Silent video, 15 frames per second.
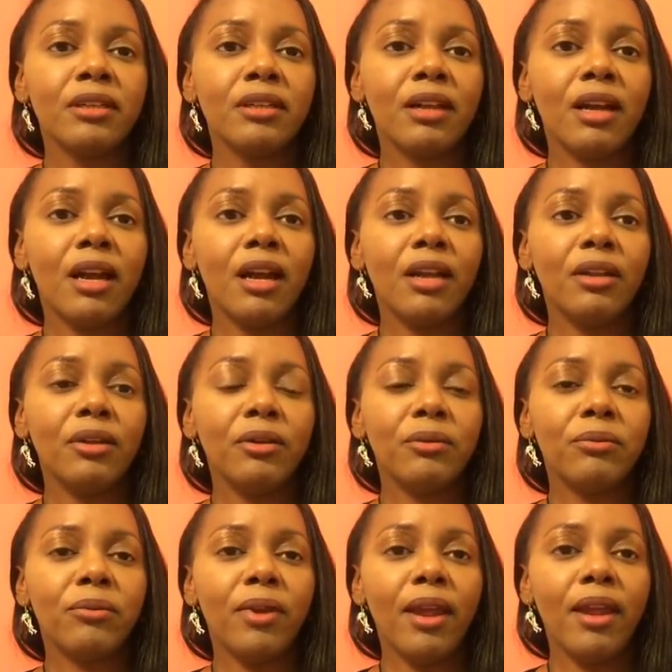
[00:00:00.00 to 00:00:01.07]
I know
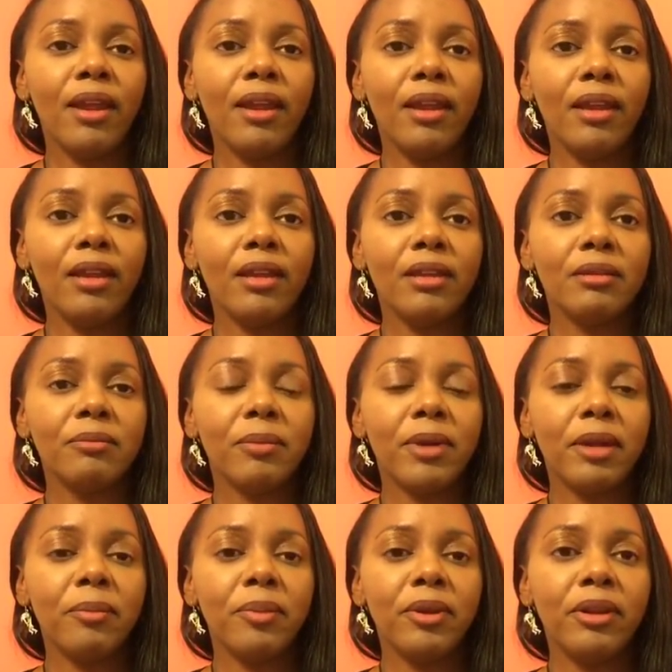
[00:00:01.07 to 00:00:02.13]
Ray might
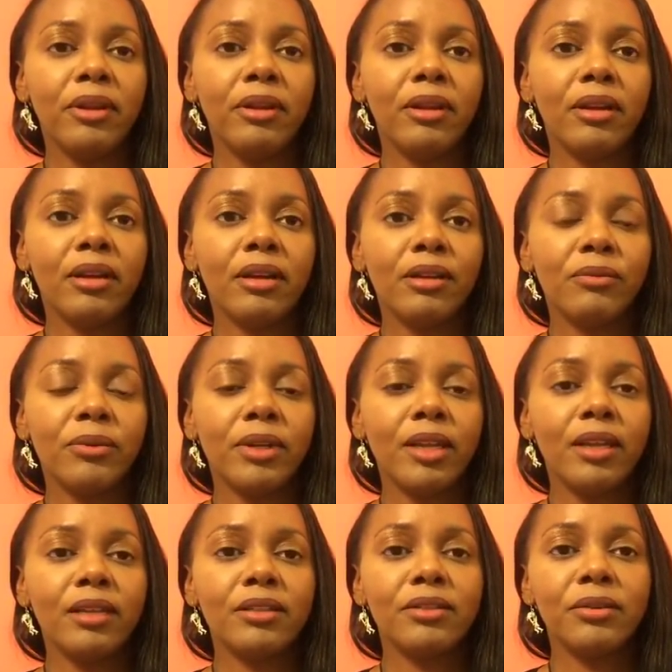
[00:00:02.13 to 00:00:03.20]
be
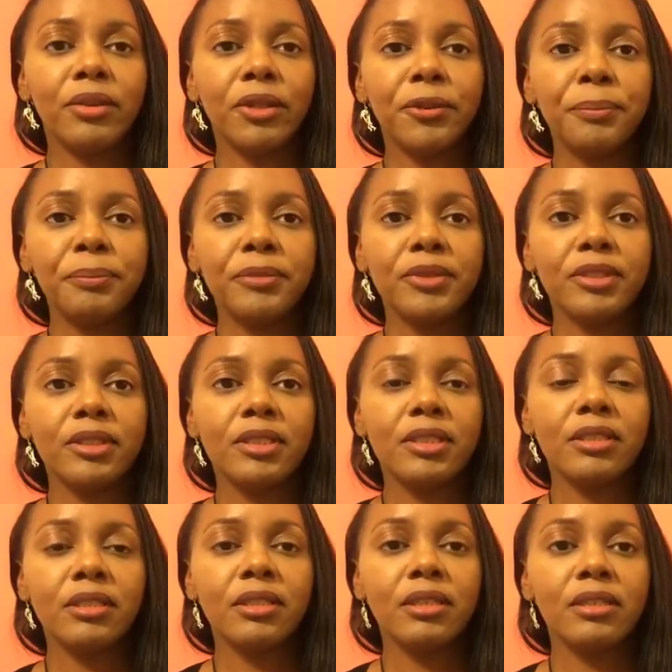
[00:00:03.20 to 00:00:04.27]
related to them since
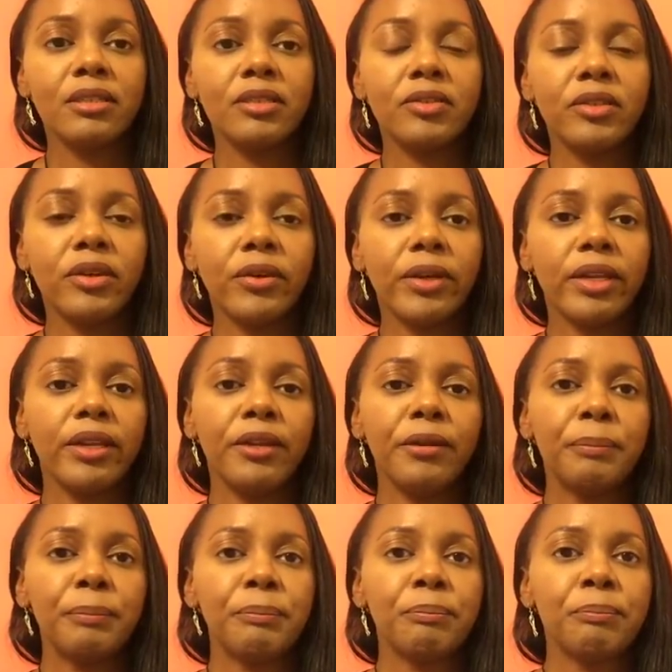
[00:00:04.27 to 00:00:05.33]
she is Cherokee.
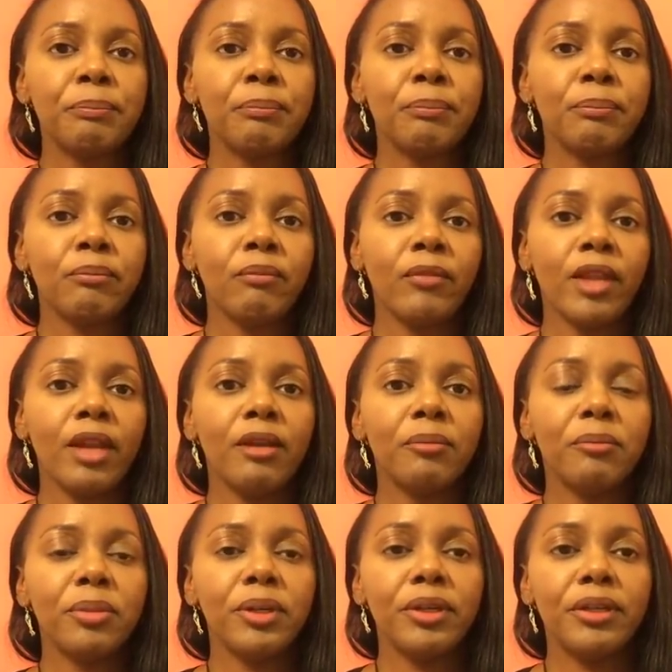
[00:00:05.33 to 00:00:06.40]

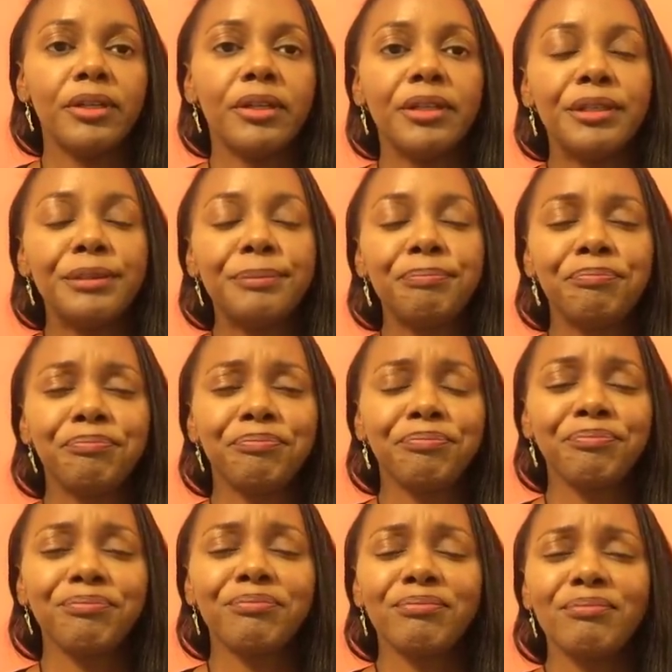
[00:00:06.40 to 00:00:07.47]
But
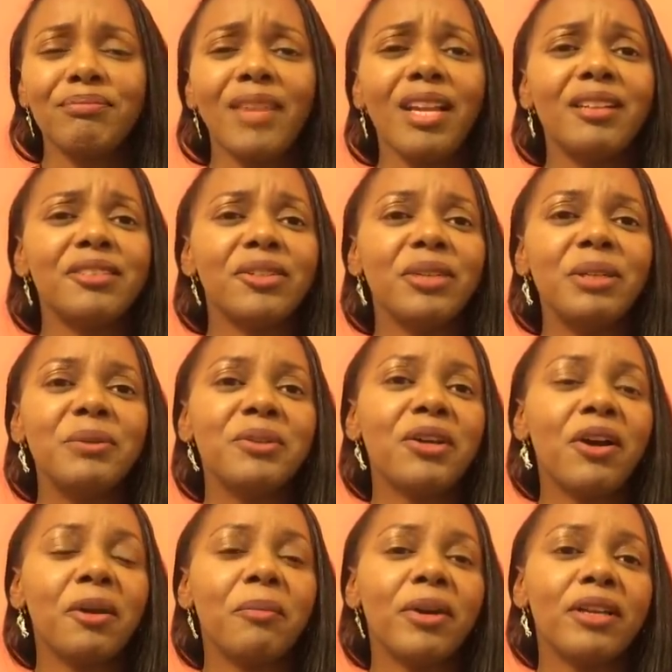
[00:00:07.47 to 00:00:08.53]
so he was talking
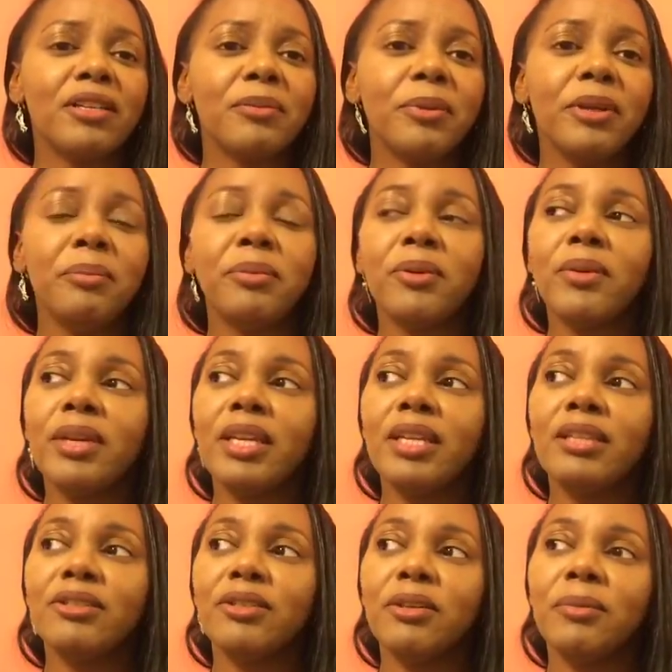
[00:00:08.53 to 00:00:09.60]
about his people, and he
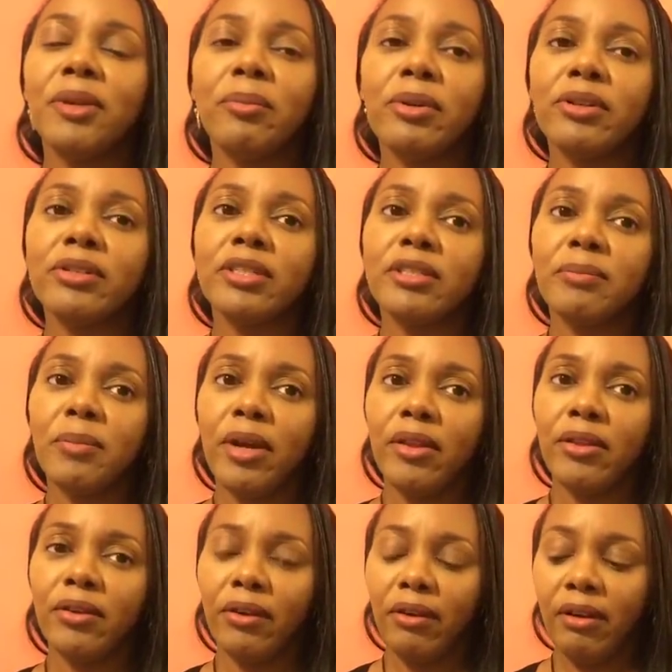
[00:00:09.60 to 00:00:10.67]
showed me a picture of his
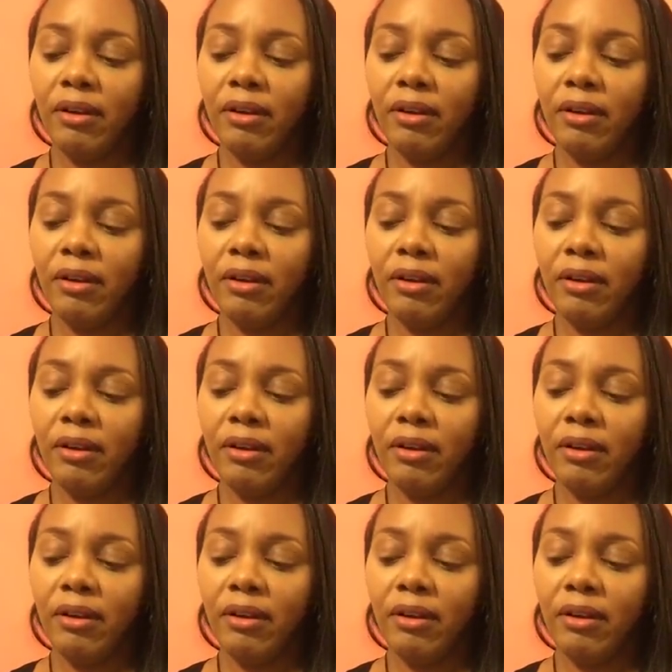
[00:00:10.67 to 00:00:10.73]
mother.